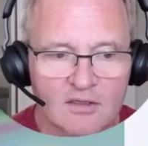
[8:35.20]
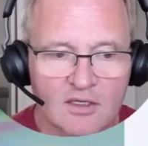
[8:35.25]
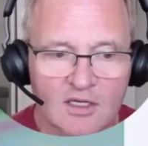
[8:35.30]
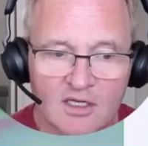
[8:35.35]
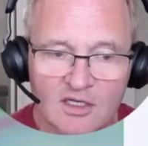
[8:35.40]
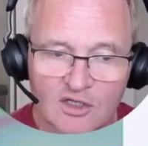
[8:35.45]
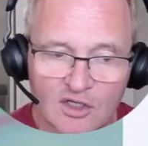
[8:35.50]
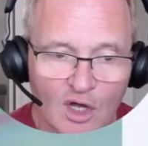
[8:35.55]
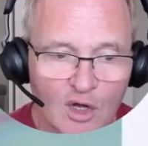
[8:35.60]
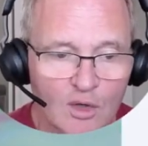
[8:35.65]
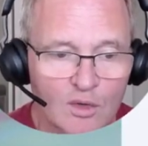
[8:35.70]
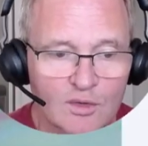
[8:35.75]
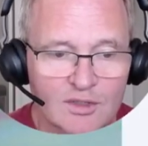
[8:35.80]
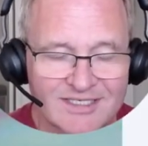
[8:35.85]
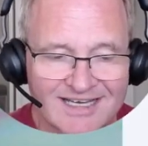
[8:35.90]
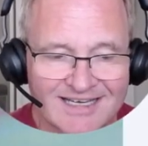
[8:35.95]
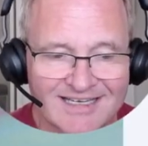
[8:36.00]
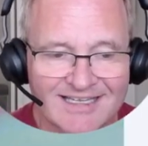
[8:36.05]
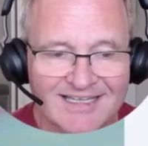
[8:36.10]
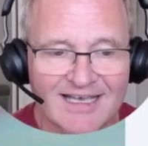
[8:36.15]
and no
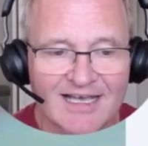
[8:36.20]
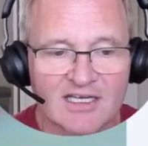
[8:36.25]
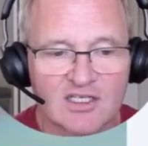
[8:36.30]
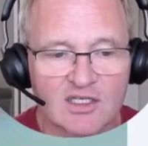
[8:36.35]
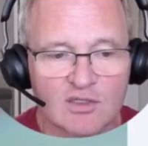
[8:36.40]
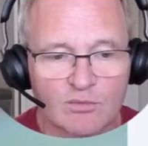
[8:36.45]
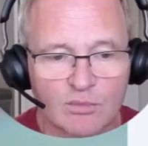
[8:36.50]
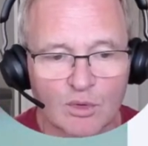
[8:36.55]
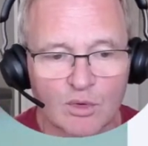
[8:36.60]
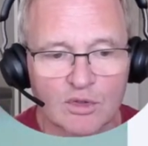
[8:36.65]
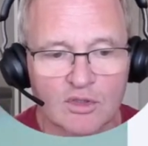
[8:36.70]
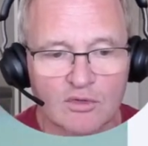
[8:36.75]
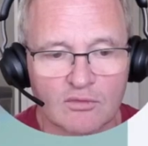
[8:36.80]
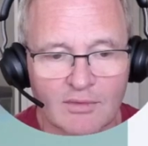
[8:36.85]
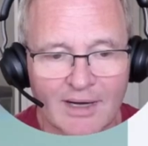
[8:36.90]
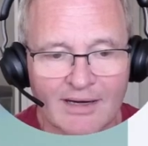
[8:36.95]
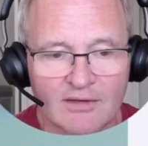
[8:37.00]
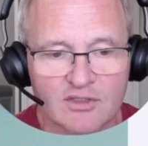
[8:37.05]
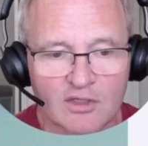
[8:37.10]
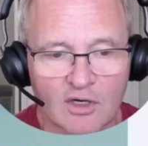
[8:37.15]
dedicated border
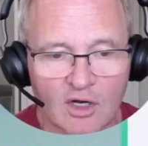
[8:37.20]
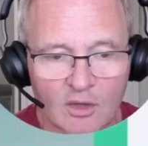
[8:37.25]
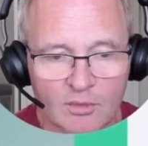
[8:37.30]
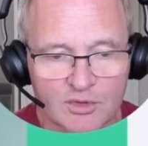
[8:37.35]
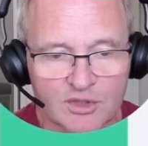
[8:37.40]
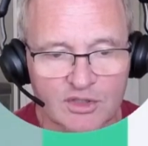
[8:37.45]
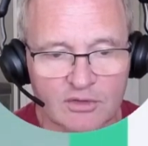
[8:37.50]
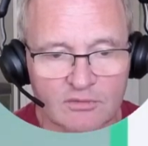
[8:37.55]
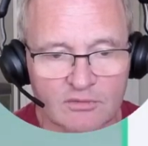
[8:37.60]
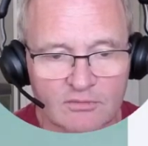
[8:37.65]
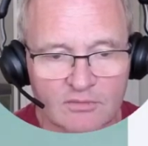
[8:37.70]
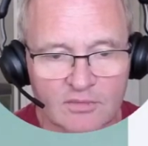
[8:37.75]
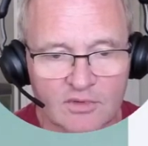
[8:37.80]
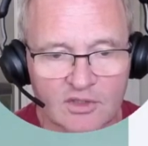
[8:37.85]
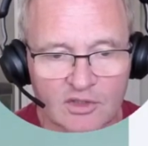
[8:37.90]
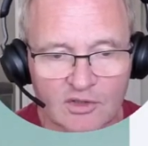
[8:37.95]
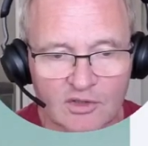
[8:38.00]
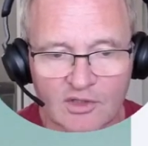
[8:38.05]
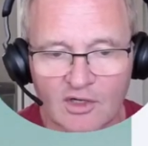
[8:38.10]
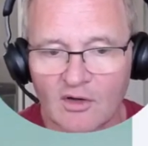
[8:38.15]
router option.
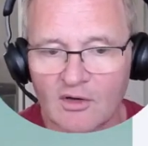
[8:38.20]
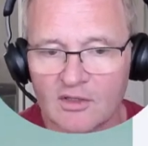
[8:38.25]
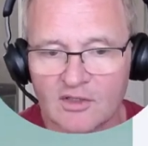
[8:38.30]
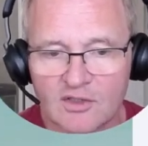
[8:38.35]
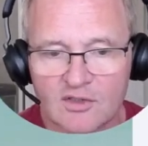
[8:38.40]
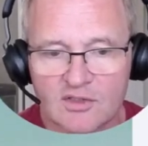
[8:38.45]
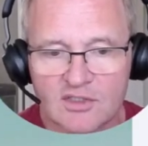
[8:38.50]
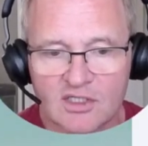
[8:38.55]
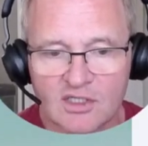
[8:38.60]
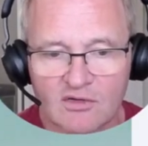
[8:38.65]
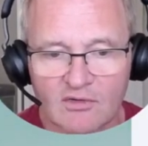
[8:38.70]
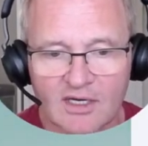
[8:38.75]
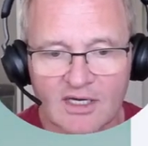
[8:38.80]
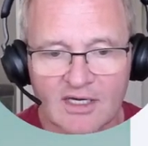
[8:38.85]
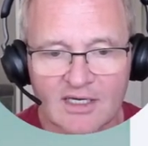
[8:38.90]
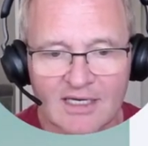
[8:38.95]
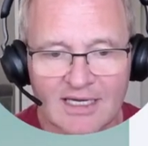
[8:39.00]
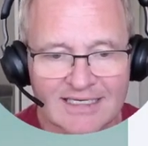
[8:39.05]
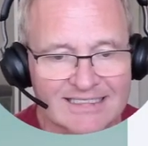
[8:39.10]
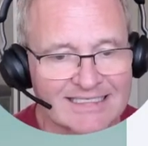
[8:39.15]
You can't use the
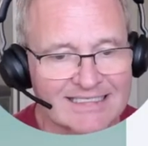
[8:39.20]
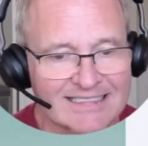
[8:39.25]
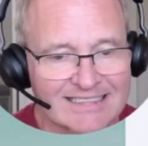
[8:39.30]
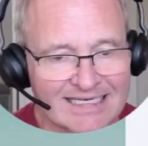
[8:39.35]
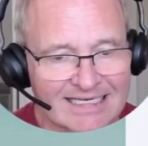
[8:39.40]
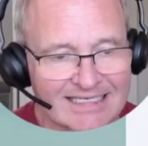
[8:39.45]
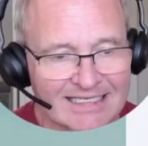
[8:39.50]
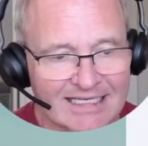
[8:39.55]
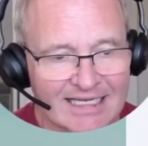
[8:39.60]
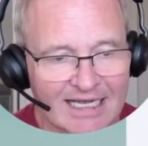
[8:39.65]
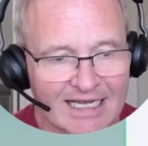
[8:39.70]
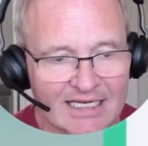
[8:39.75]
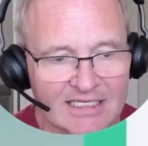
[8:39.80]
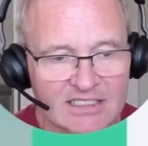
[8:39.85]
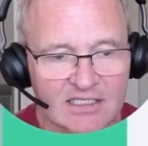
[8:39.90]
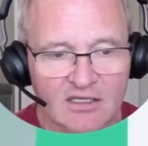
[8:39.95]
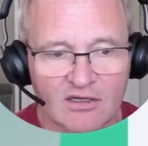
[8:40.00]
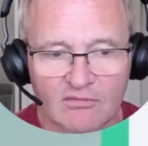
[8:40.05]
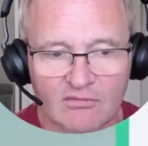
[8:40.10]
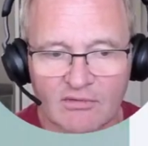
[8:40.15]
Green as a
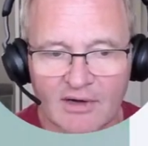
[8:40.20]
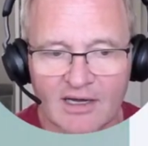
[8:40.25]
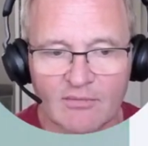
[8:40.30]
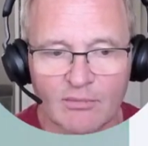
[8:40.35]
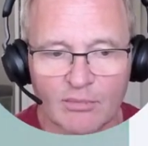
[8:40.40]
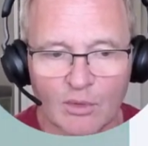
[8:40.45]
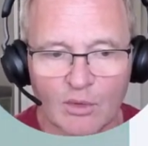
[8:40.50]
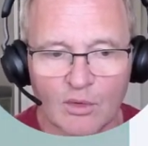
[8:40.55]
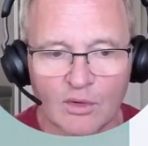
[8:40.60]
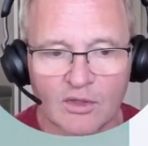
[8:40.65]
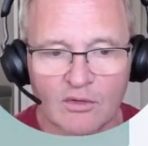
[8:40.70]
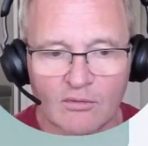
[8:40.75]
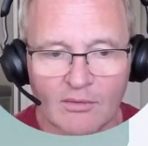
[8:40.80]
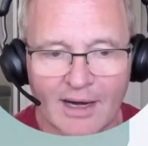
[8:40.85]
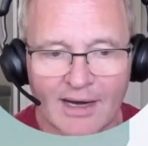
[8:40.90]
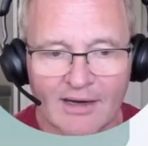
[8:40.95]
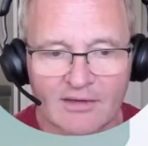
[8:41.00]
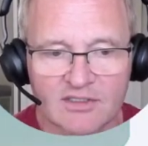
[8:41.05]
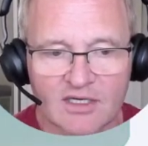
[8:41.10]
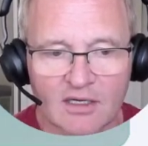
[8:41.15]
dedicated thread border
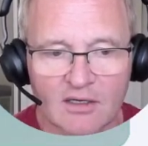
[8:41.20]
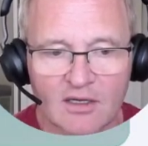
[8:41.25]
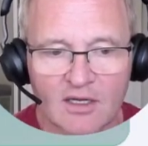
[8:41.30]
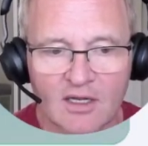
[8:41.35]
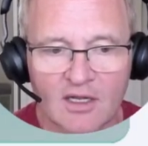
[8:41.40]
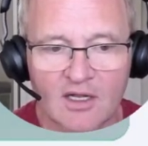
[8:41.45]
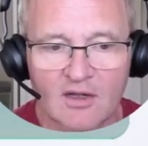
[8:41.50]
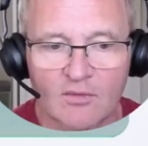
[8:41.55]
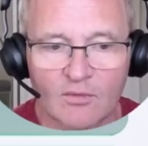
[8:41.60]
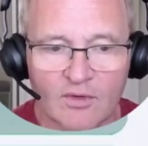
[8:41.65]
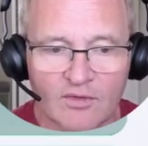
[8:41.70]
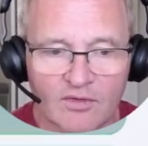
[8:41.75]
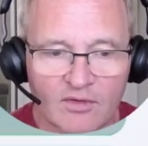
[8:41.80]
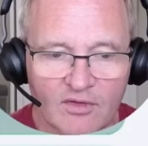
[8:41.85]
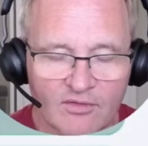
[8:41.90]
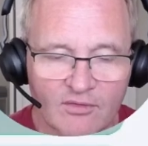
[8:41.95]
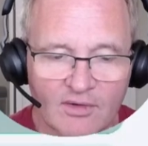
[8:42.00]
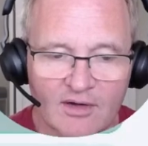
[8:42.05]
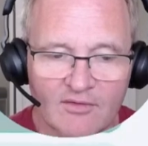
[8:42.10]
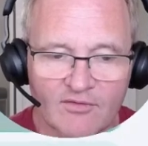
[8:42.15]
router with the
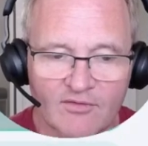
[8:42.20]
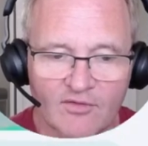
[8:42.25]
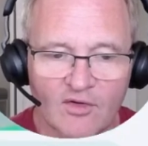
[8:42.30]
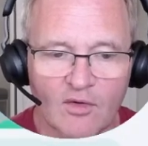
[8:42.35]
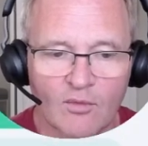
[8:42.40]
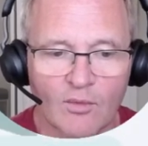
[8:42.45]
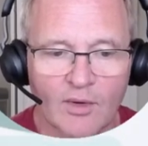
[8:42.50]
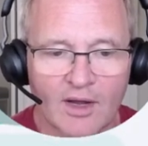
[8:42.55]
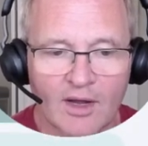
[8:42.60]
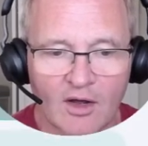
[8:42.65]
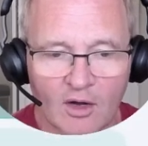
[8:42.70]
thread firmware